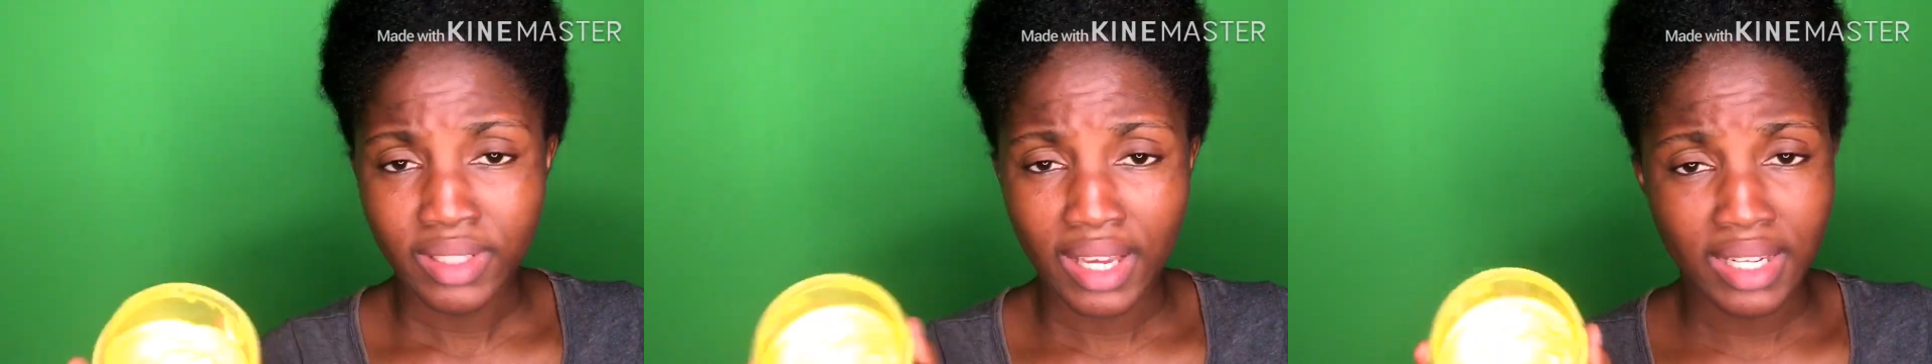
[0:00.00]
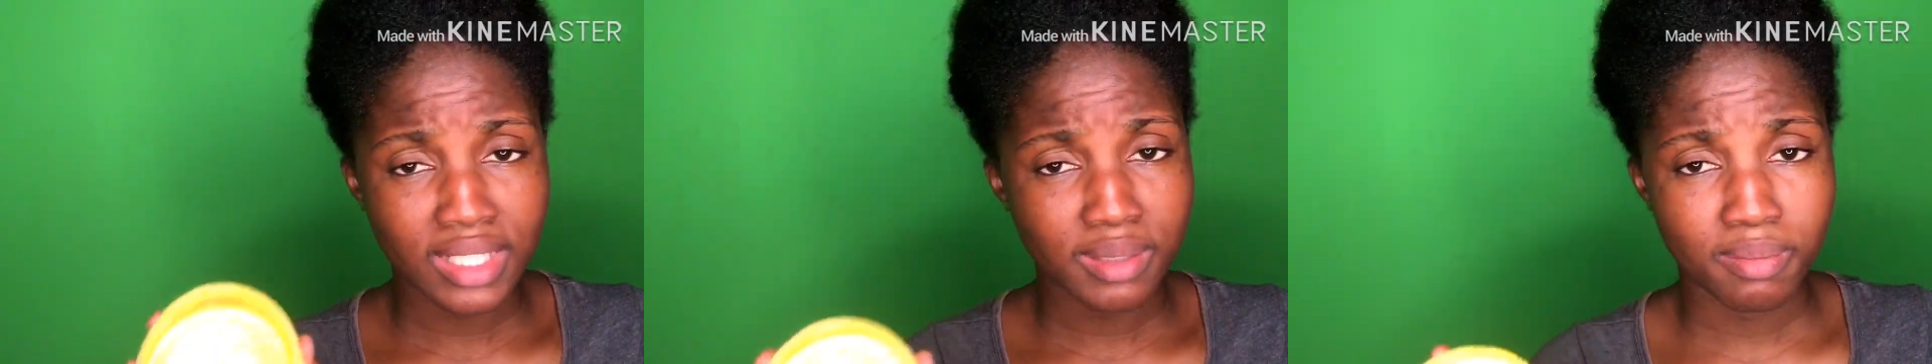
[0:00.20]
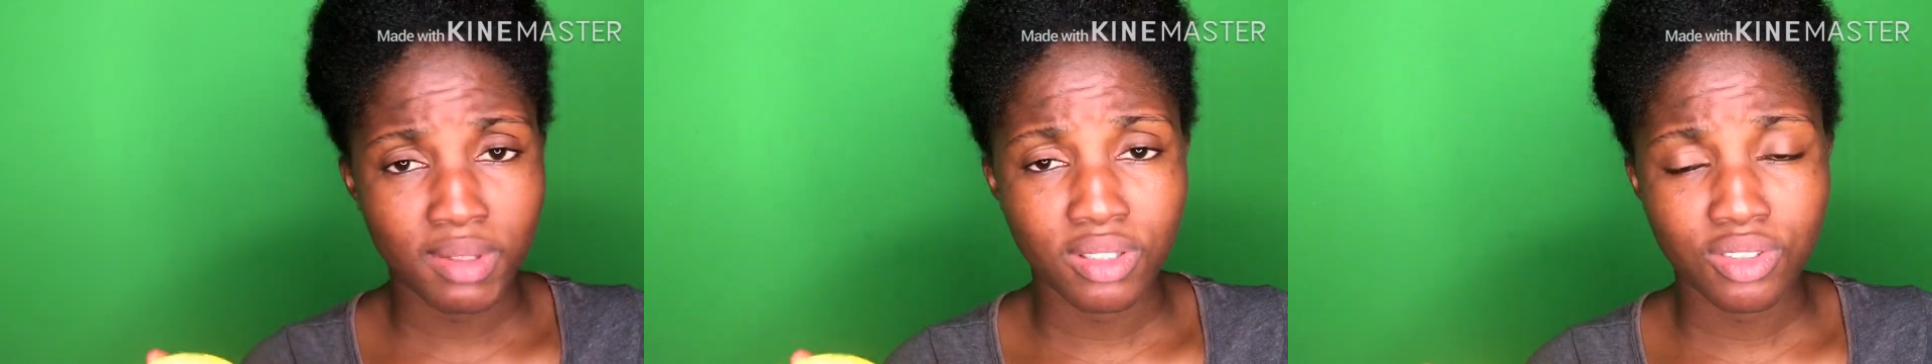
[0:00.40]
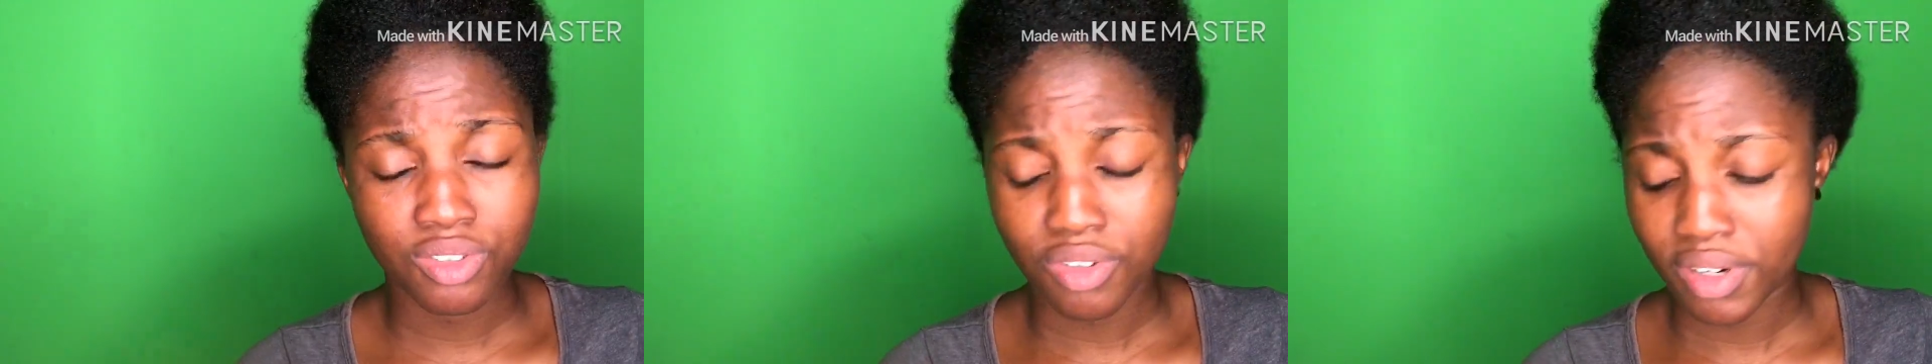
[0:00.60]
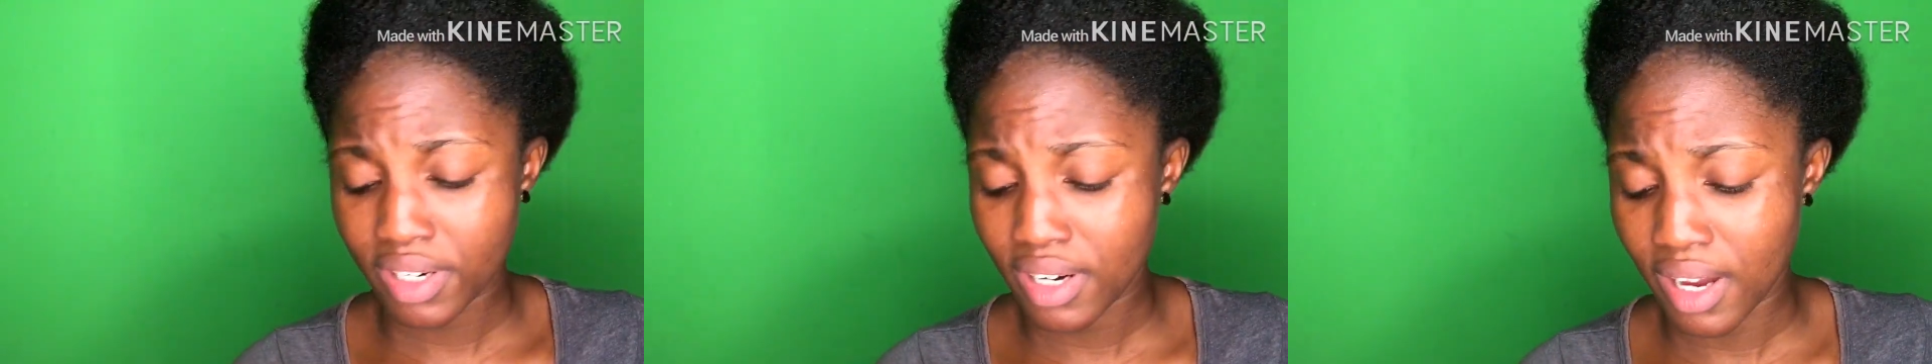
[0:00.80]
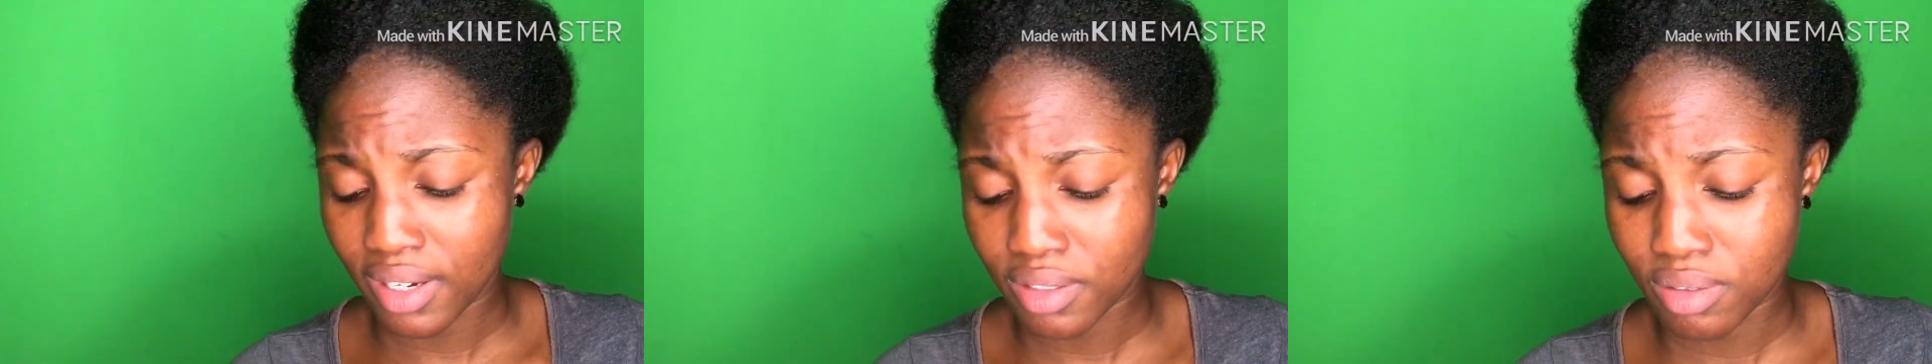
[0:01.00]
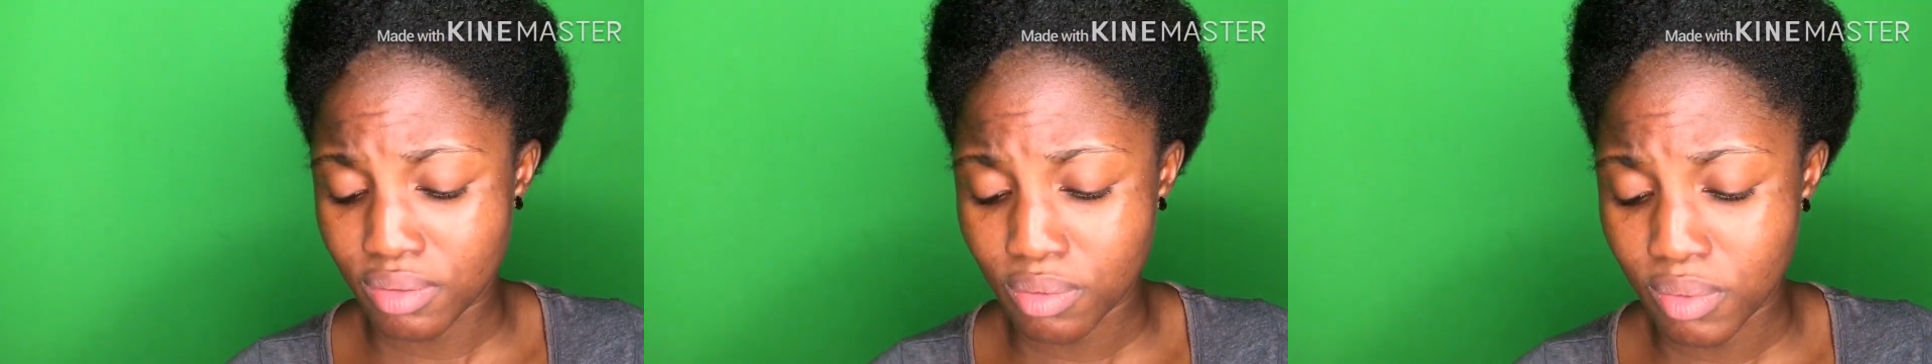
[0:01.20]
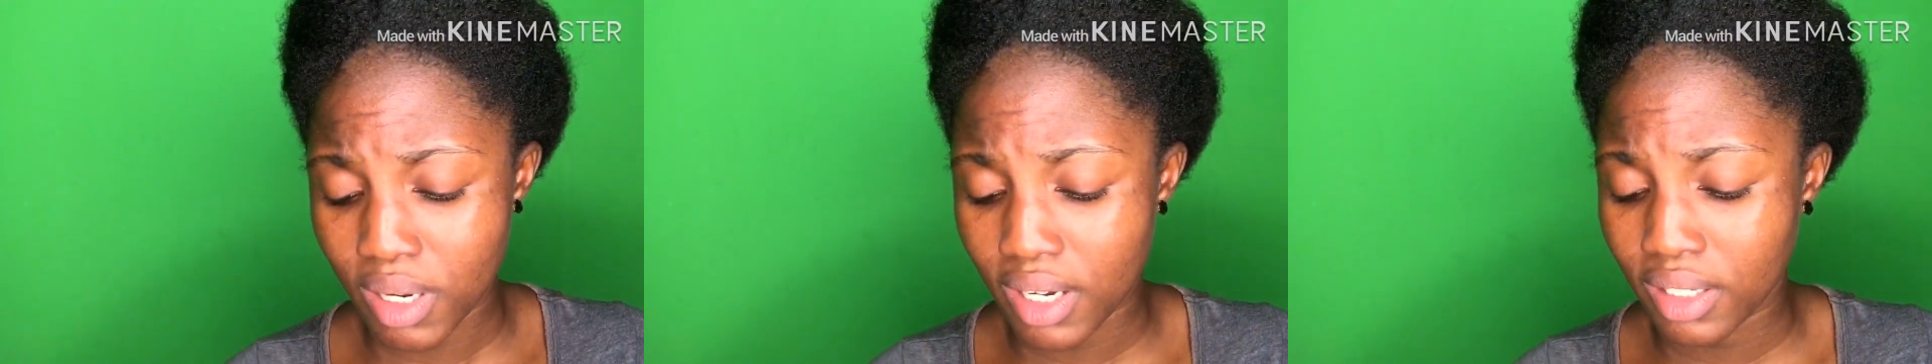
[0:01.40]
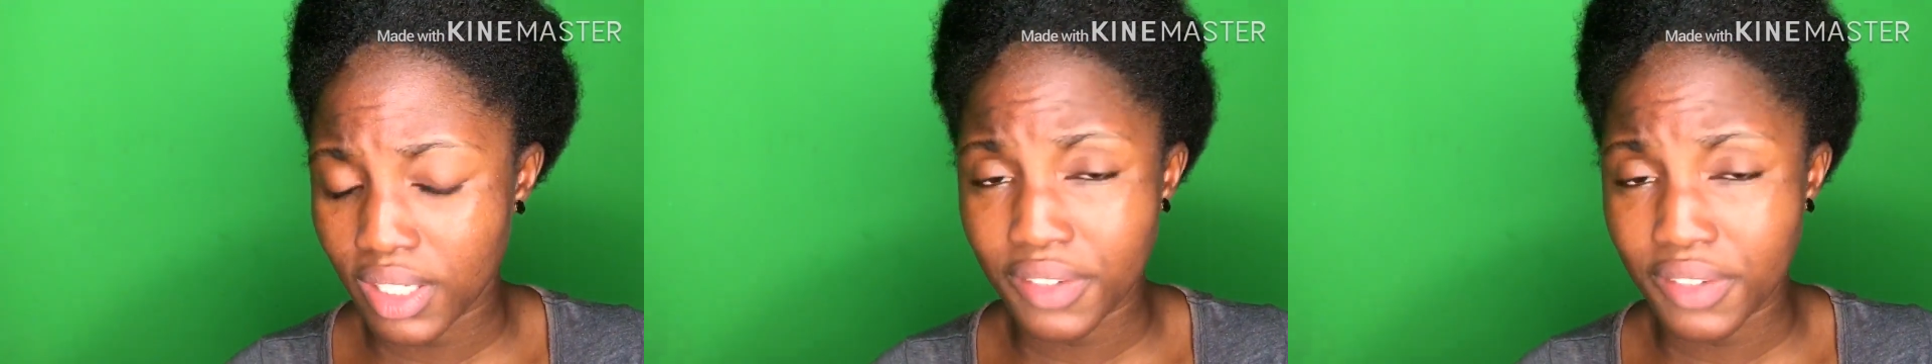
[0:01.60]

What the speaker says: and it smells great as well.